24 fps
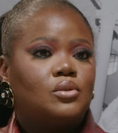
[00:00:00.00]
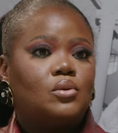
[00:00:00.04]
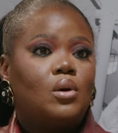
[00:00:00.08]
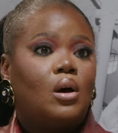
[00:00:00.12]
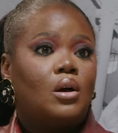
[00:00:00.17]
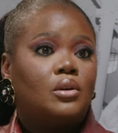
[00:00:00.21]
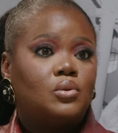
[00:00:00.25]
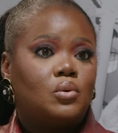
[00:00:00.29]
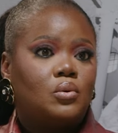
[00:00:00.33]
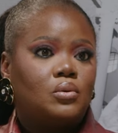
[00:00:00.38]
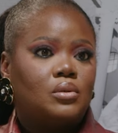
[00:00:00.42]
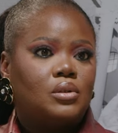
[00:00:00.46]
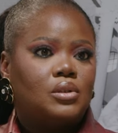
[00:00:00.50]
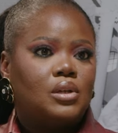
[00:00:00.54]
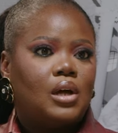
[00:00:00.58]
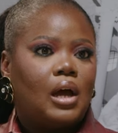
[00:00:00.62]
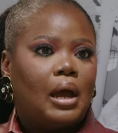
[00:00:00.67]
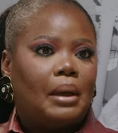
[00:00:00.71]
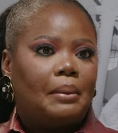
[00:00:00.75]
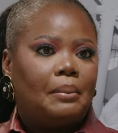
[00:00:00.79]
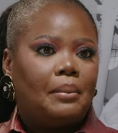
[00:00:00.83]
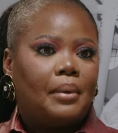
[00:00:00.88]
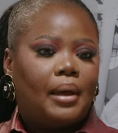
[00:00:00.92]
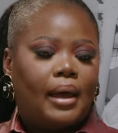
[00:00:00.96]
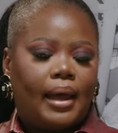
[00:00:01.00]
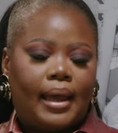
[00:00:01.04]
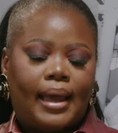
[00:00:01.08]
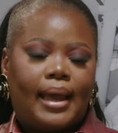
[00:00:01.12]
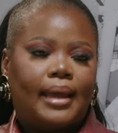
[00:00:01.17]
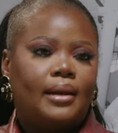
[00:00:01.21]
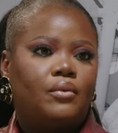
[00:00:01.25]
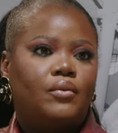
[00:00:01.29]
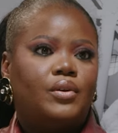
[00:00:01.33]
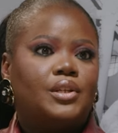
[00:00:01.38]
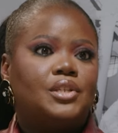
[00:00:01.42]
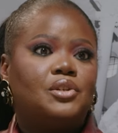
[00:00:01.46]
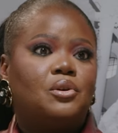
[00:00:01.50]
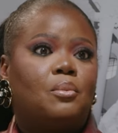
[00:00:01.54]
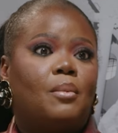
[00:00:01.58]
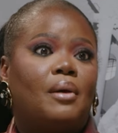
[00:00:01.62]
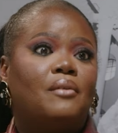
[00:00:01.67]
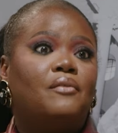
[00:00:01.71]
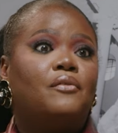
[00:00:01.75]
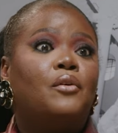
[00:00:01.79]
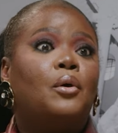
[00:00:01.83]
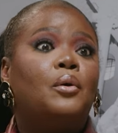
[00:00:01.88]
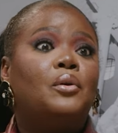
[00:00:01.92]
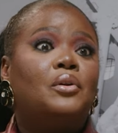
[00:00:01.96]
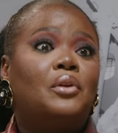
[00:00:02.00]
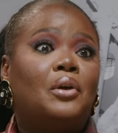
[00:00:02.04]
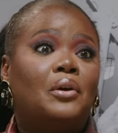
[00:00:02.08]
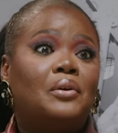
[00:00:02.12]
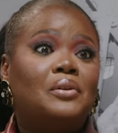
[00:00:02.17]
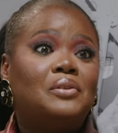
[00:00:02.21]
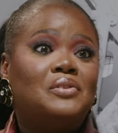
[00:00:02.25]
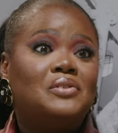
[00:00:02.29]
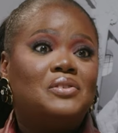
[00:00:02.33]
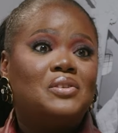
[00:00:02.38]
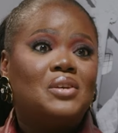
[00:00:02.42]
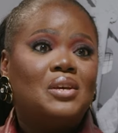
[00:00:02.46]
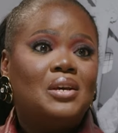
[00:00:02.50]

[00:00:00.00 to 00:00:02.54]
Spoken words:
will ask all the time. I had it written on my phone notes.